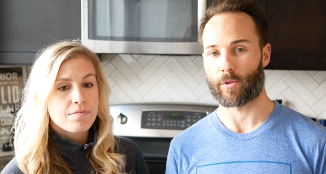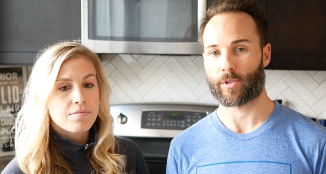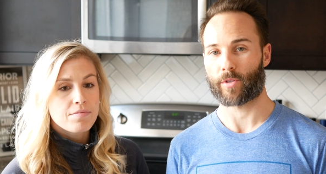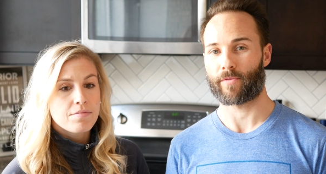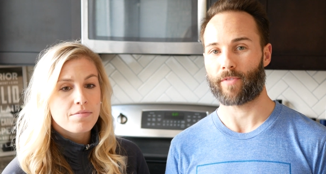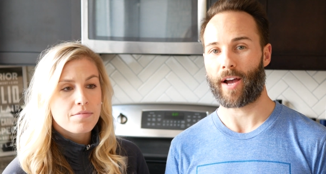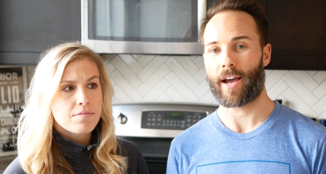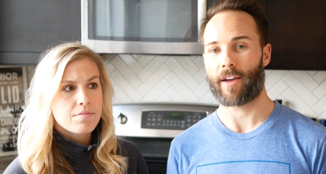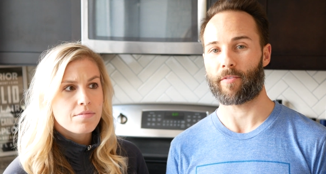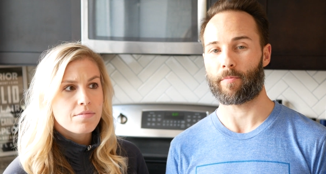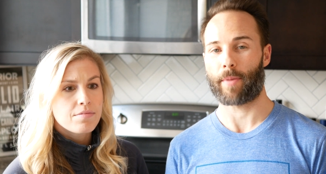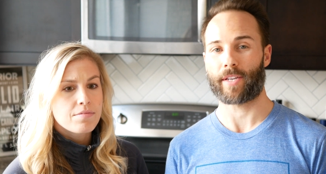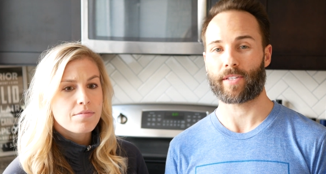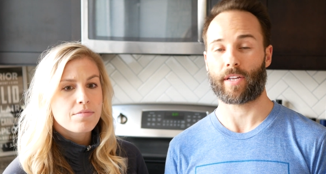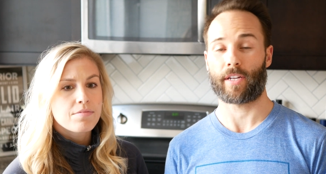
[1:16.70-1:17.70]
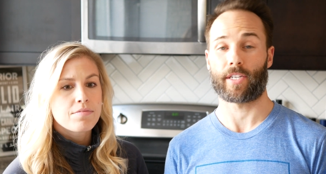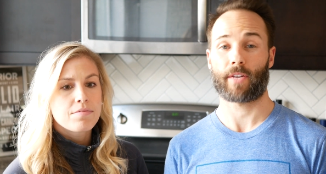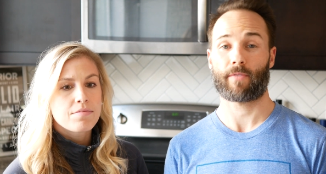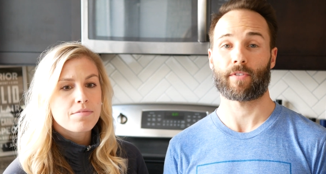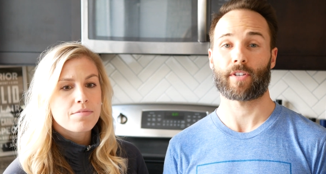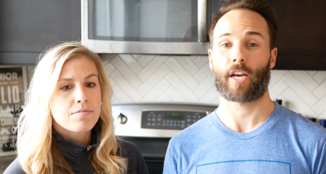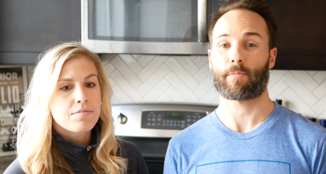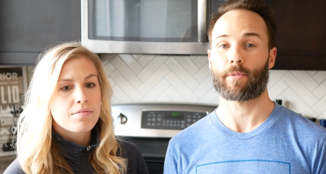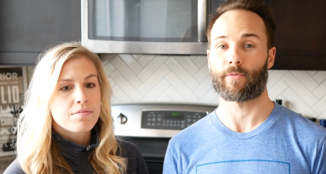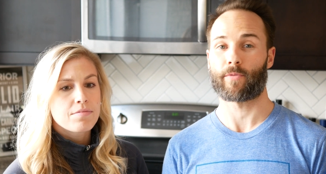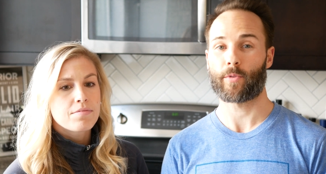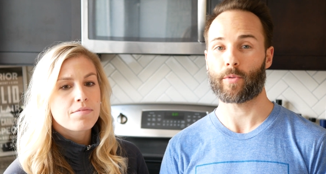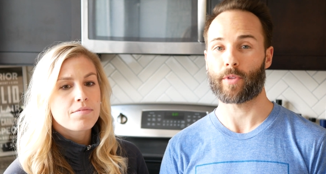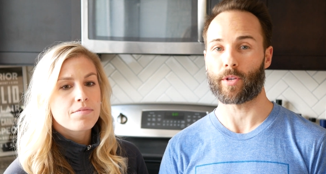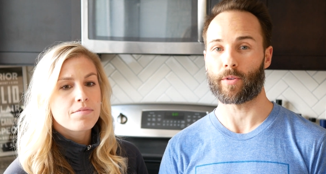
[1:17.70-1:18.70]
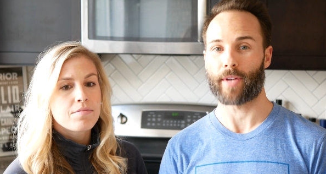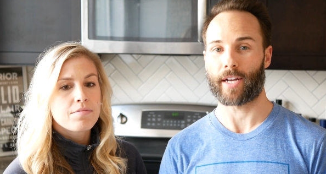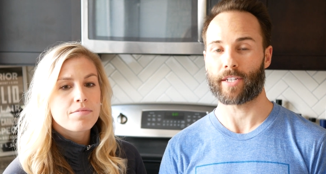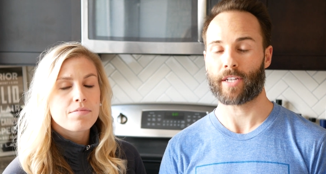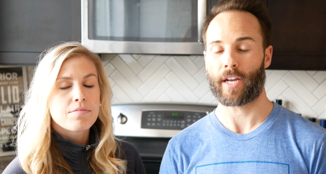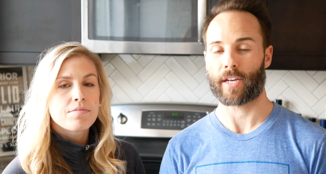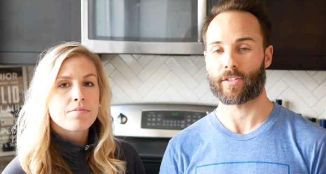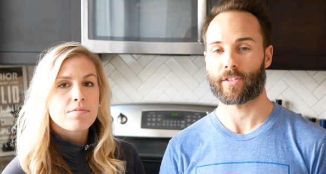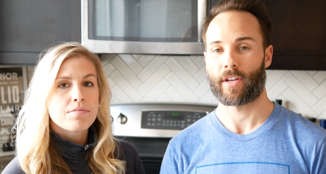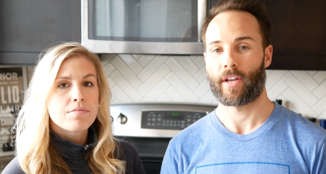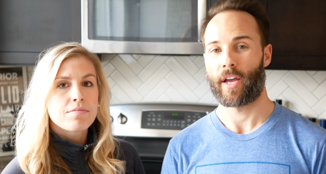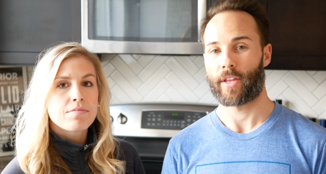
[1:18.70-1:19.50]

Speaker 1: will survive based on different types of food that you digest.